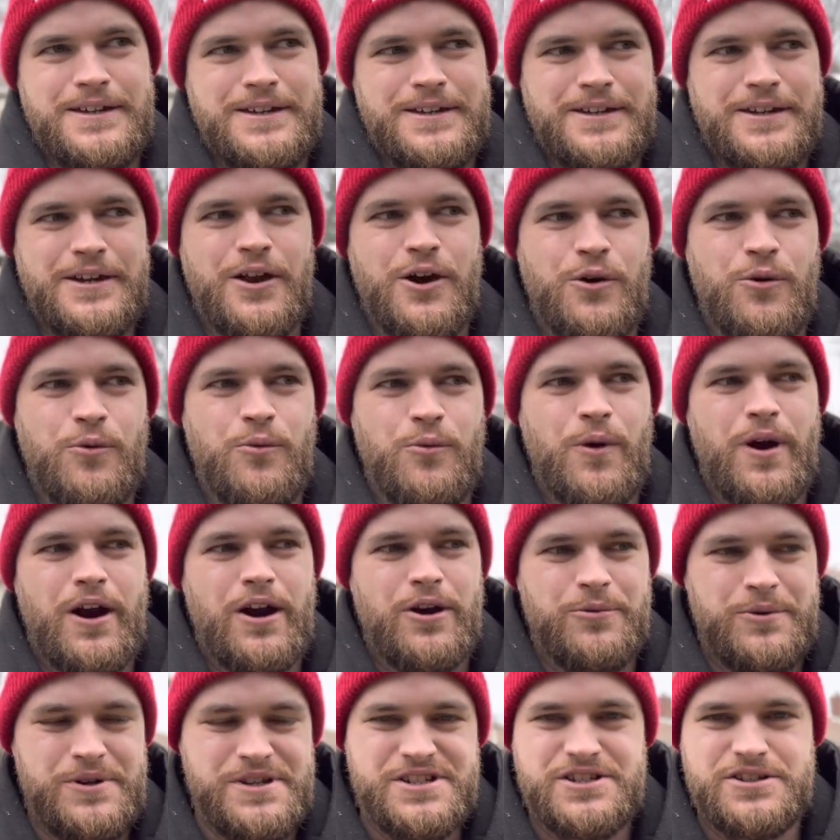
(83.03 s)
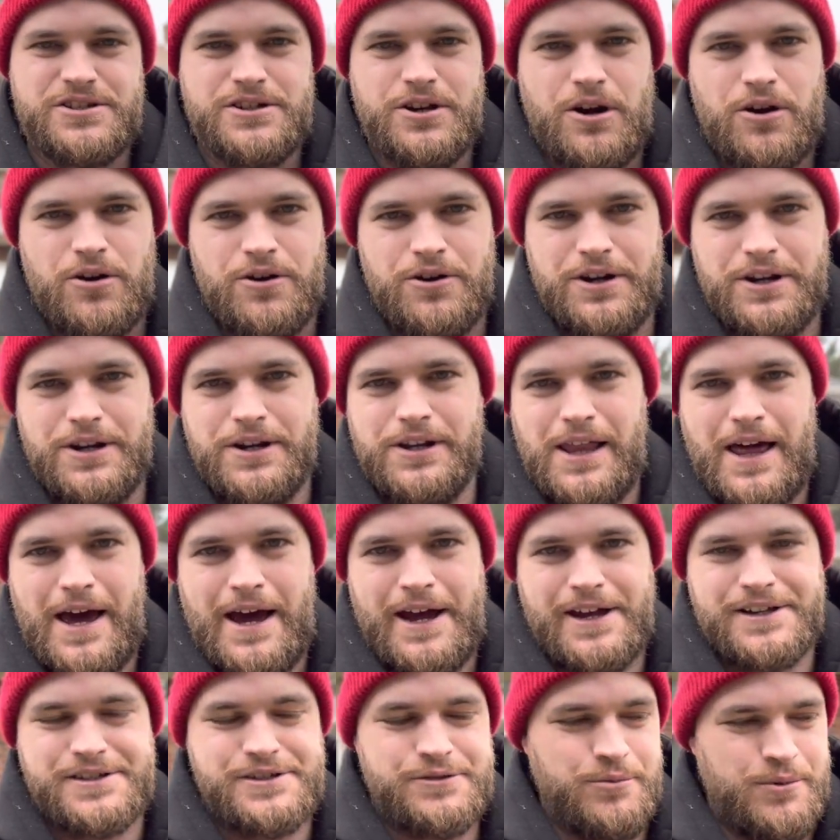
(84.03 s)
you know, where we started
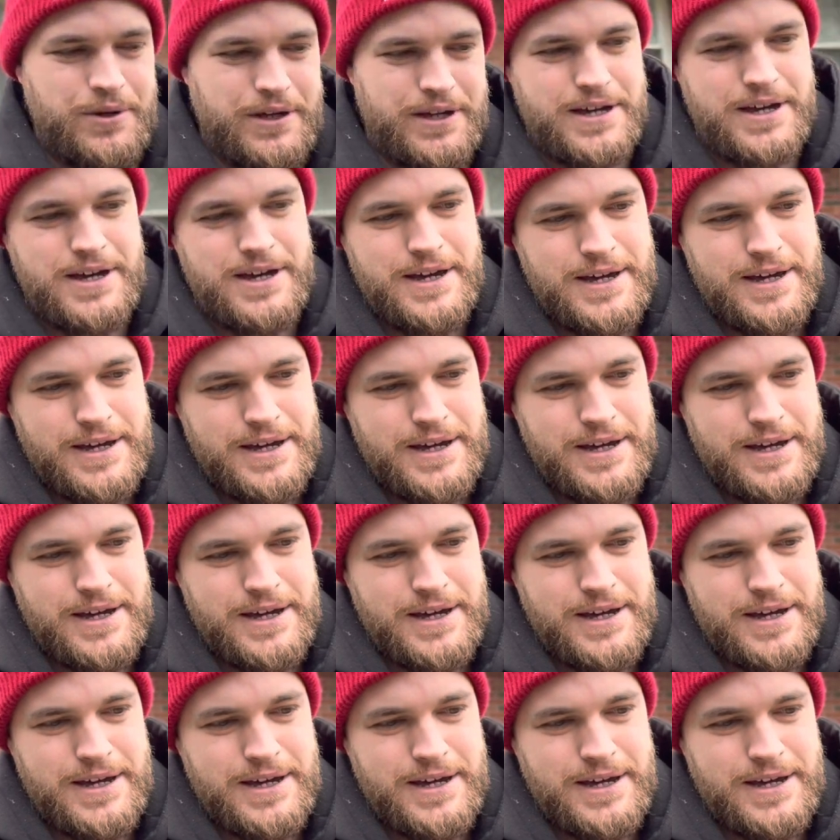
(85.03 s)
last week.